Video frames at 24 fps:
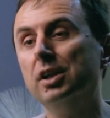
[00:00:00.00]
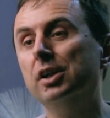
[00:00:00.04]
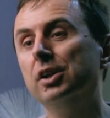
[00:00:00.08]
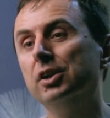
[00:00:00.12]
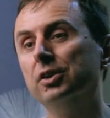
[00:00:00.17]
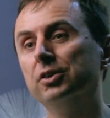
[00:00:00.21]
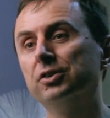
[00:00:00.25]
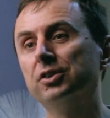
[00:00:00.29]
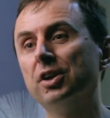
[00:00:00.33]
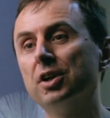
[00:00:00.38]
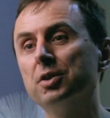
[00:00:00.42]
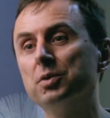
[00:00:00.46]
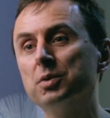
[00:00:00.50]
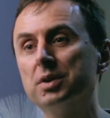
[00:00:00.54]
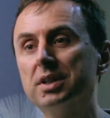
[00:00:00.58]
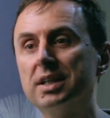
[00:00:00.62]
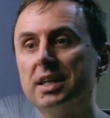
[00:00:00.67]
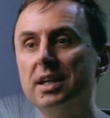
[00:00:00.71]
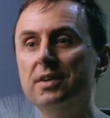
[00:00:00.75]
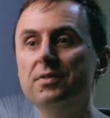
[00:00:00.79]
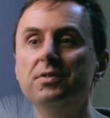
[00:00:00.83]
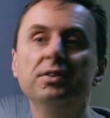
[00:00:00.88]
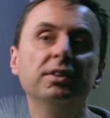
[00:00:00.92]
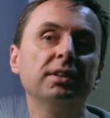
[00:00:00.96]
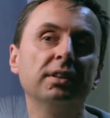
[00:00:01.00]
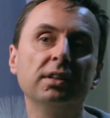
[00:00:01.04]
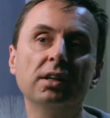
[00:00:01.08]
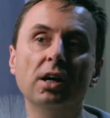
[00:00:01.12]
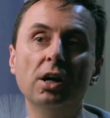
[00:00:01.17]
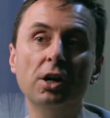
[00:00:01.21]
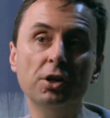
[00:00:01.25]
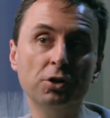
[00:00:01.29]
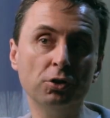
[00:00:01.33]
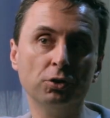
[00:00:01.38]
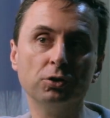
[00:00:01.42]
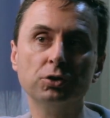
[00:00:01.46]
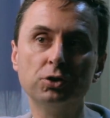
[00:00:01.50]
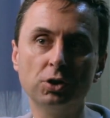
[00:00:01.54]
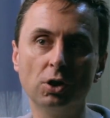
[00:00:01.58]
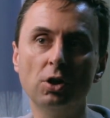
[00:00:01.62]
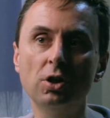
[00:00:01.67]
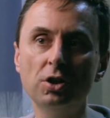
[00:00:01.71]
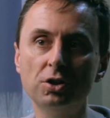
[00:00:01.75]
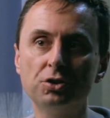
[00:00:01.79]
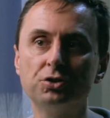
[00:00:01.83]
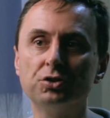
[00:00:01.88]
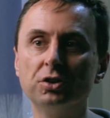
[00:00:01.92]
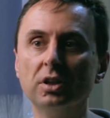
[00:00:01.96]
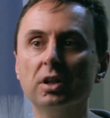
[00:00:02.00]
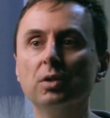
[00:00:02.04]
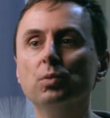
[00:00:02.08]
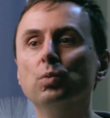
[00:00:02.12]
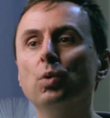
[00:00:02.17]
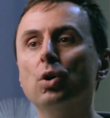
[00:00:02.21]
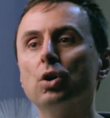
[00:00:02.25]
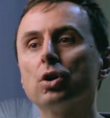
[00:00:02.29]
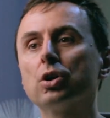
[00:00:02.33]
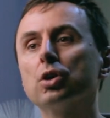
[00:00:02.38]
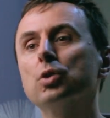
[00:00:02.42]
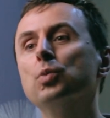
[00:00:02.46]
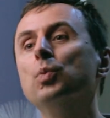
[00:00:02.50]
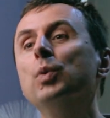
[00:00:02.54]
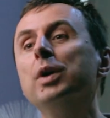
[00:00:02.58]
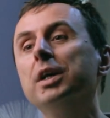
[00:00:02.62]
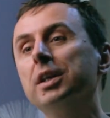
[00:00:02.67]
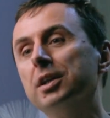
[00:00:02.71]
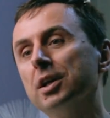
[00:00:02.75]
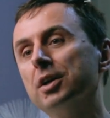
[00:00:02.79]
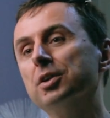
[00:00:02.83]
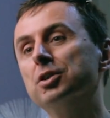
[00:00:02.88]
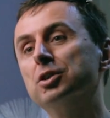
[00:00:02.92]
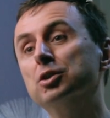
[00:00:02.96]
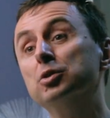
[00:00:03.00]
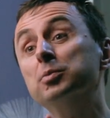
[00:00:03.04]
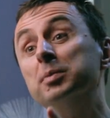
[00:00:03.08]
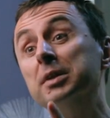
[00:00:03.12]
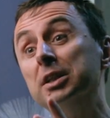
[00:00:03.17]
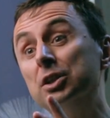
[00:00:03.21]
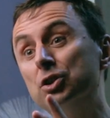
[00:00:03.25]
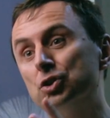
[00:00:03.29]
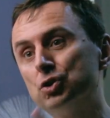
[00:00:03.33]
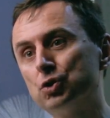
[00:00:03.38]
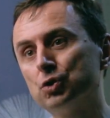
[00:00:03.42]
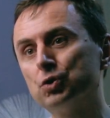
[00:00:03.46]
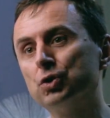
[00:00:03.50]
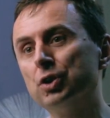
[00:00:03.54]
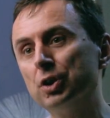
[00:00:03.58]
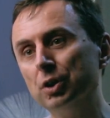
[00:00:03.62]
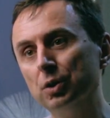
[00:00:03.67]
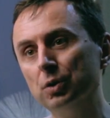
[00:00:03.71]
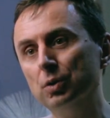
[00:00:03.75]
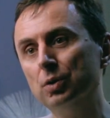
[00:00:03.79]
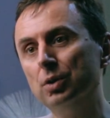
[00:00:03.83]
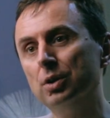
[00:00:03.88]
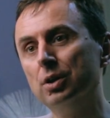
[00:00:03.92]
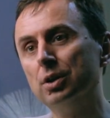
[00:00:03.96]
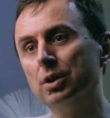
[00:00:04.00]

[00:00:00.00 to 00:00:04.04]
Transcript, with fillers: So given an ontology, what can we know to be true?